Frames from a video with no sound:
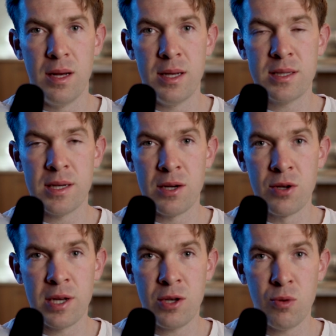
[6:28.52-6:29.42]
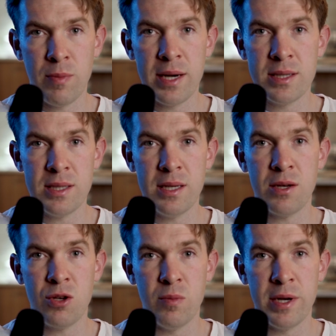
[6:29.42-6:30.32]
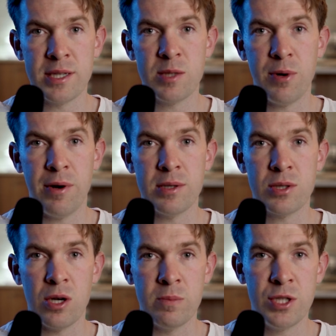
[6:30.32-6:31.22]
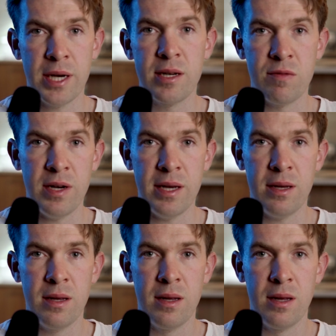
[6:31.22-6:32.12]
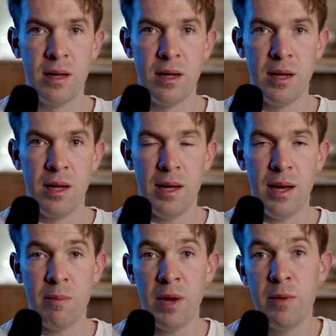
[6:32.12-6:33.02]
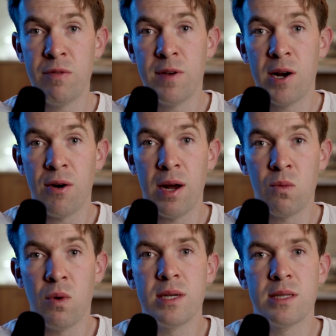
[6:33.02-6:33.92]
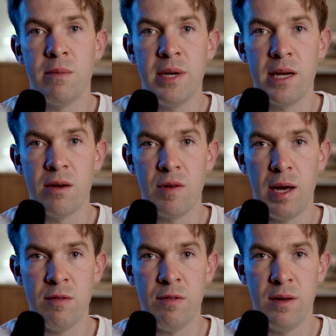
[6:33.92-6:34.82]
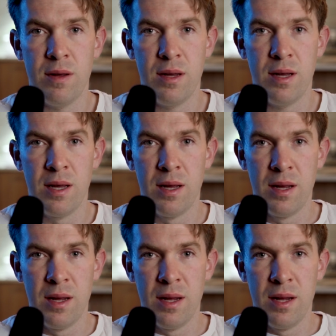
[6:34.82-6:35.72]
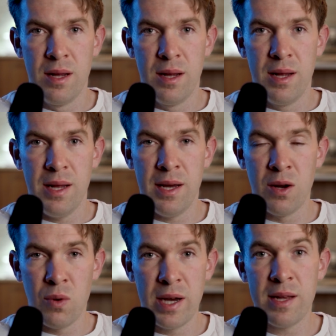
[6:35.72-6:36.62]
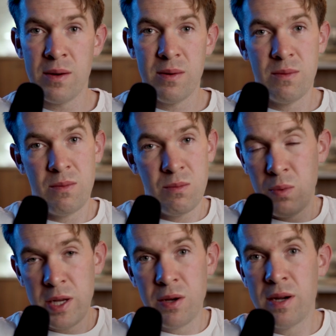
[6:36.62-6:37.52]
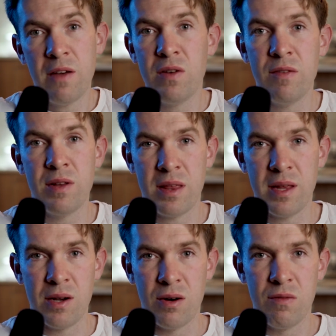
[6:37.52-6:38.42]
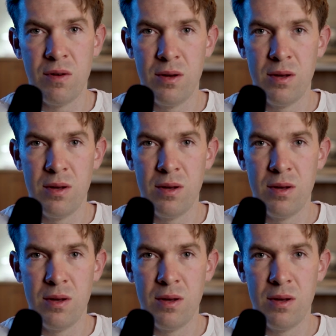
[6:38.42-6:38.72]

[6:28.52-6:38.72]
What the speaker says: It's going to look at humanity and human experience objectively and maybe figure out what is the meaning of life in a way that we could never even think of,